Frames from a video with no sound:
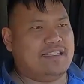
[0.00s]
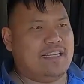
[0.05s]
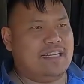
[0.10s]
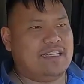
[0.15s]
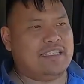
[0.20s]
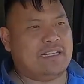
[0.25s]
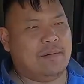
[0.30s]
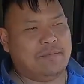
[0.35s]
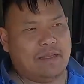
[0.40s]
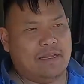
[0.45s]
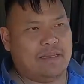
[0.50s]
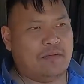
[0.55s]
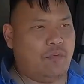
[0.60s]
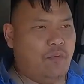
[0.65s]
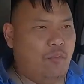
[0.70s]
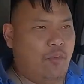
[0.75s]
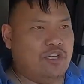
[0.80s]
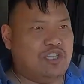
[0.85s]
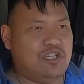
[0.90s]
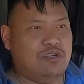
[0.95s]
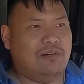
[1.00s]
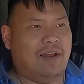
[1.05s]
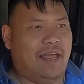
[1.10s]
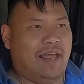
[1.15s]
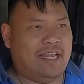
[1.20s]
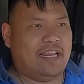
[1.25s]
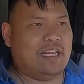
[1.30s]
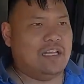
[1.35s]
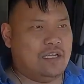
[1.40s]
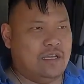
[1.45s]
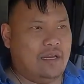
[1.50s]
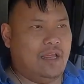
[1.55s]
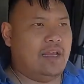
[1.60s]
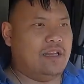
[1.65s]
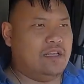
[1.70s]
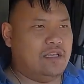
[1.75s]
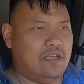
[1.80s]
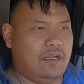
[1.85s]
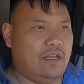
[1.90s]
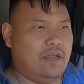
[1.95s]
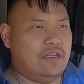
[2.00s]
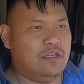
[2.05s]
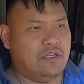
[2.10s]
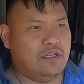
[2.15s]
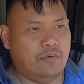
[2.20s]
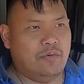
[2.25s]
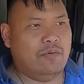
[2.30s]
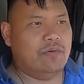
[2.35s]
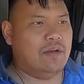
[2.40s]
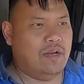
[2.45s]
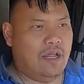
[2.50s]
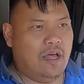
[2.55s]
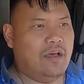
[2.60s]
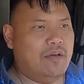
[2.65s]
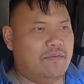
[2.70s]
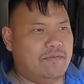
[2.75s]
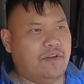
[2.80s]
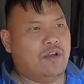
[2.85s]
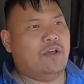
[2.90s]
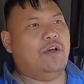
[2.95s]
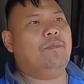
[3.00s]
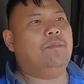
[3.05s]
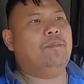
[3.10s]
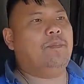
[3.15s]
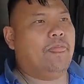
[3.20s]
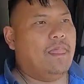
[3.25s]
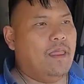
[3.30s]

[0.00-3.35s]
stick something to what you like and do and love, you know.